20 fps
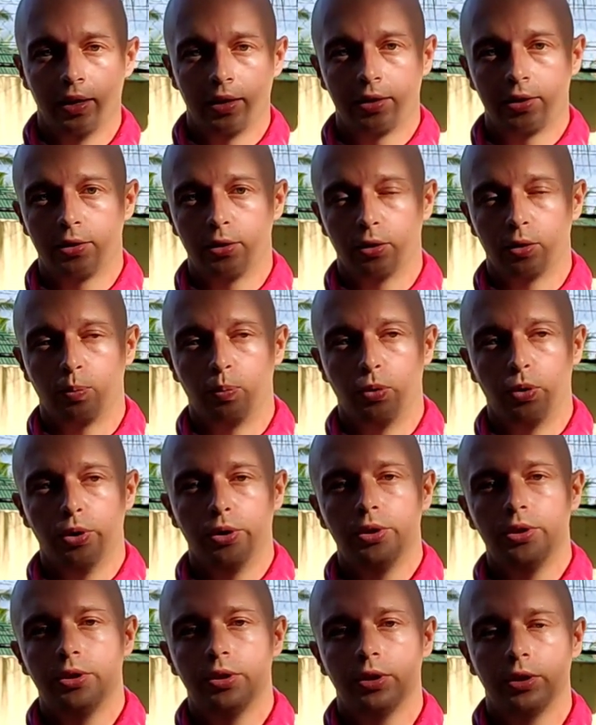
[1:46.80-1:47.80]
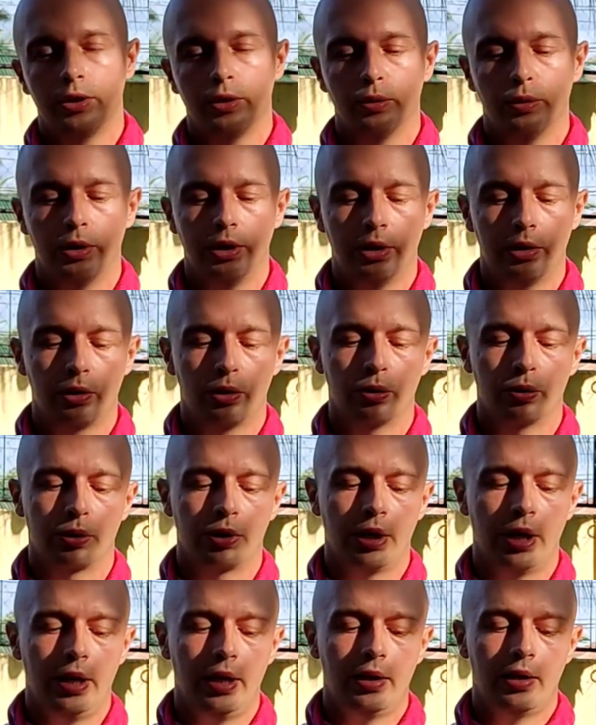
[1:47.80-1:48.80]
Third point, you need to
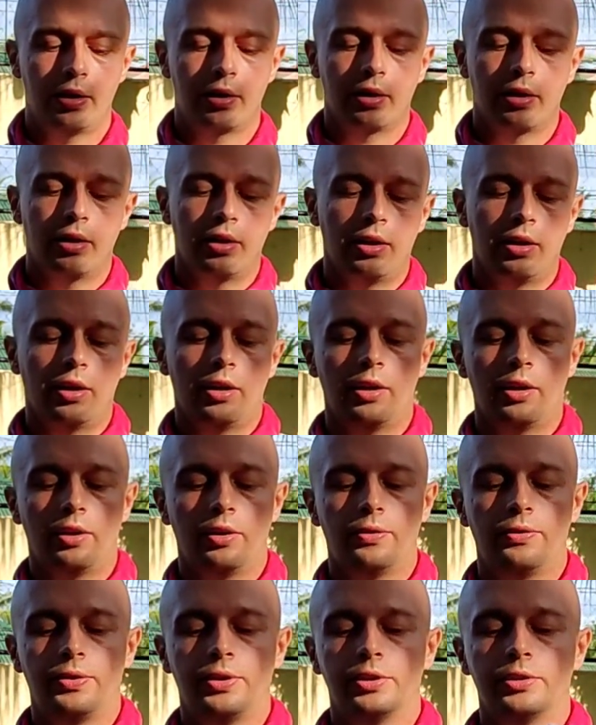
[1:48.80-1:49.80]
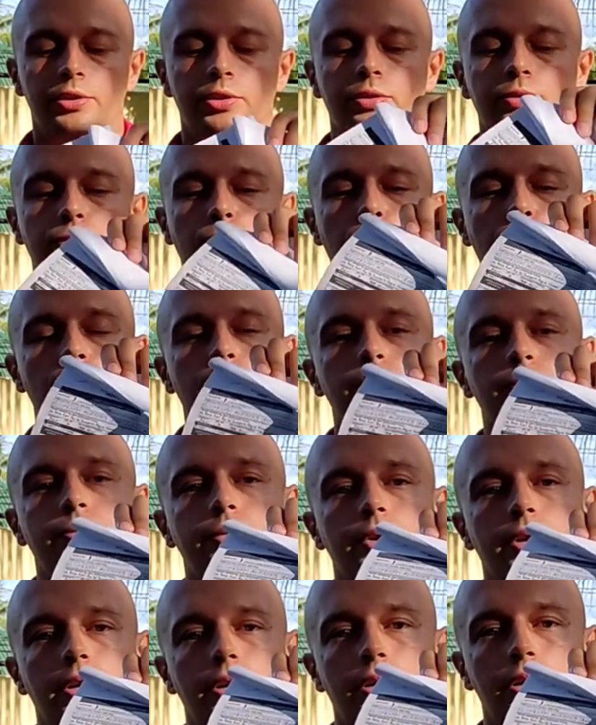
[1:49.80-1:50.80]
take field form.
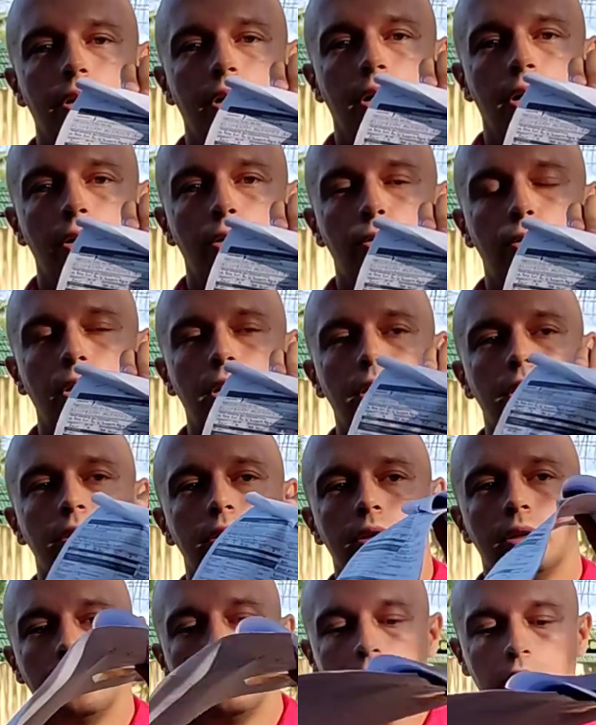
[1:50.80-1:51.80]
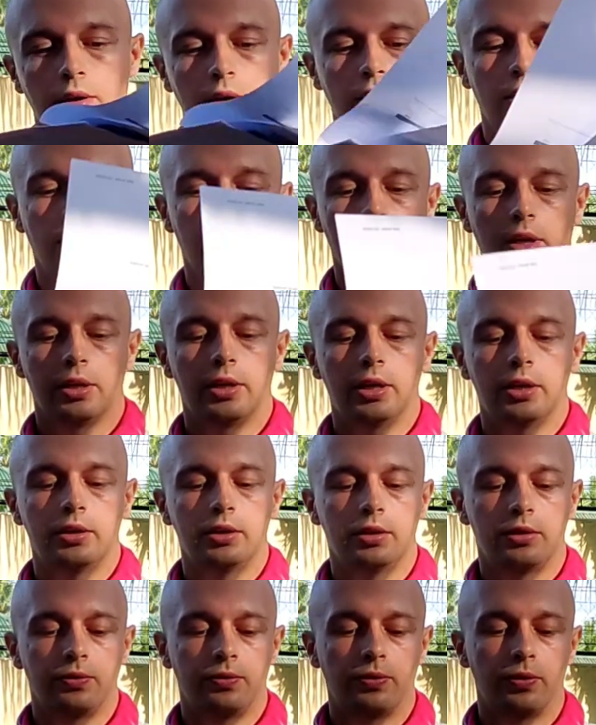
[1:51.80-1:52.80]
You can
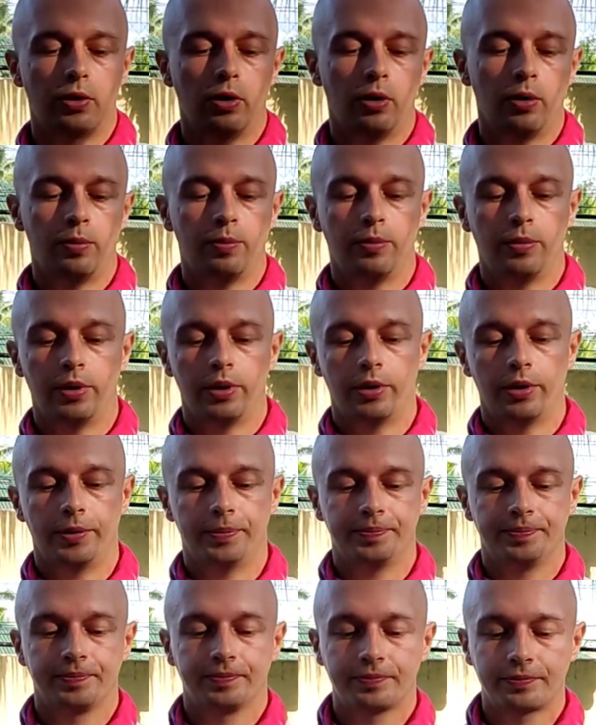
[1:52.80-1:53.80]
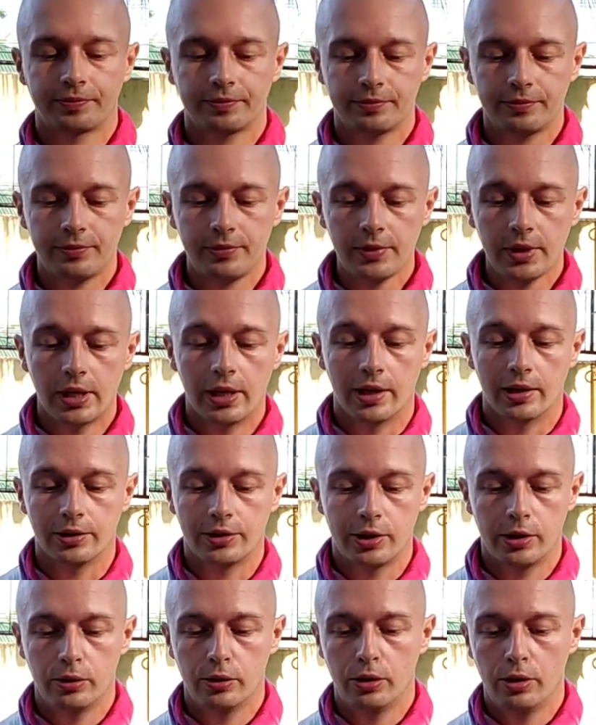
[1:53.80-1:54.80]
get it from
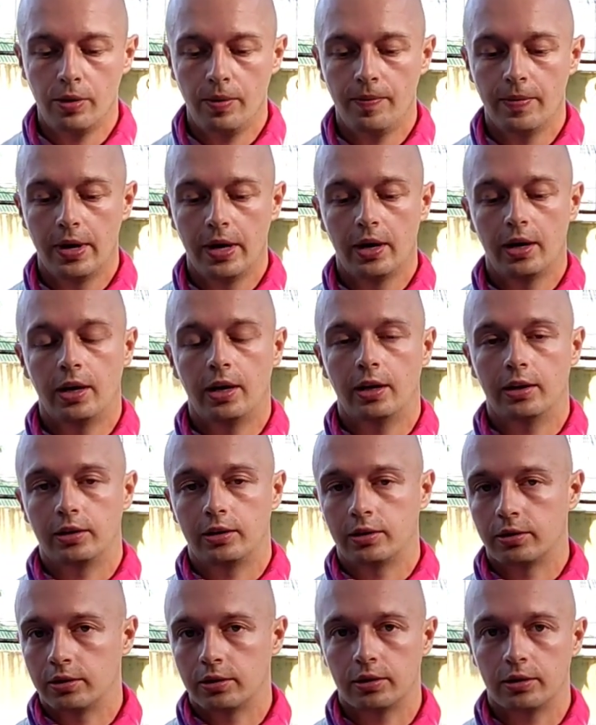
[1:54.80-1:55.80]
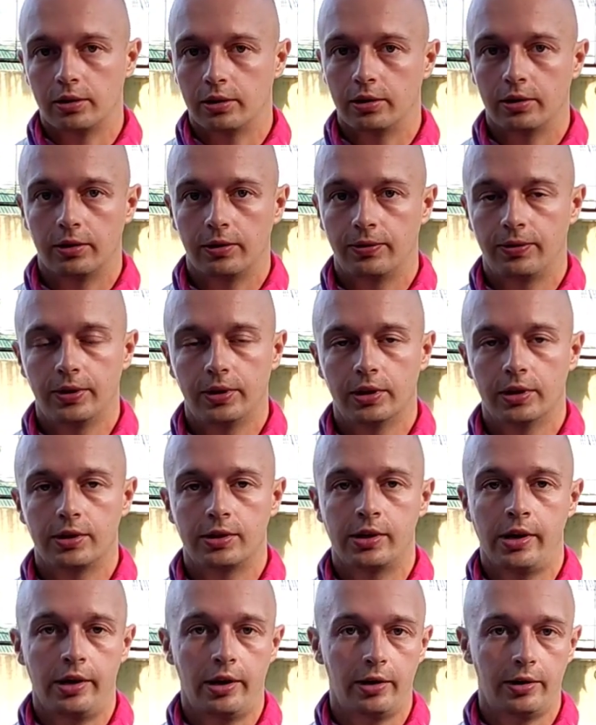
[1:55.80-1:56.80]
LTO and fill
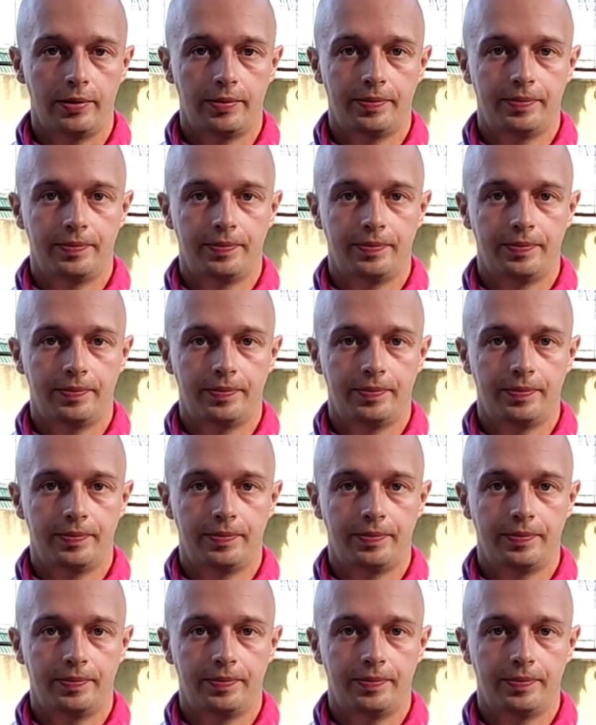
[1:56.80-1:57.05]
it there.